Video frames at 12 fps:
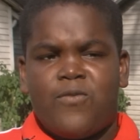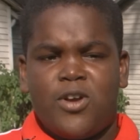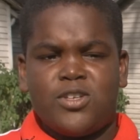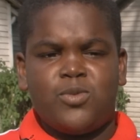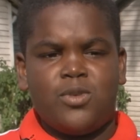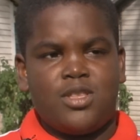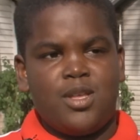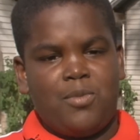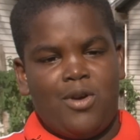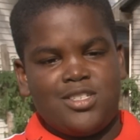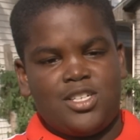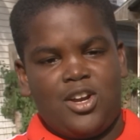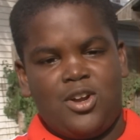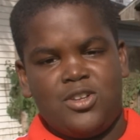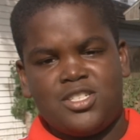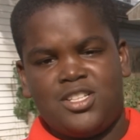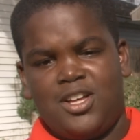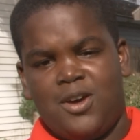first went to the Boys and
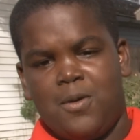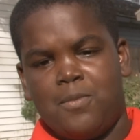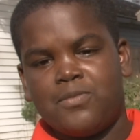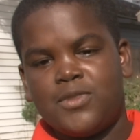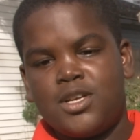Girls Club,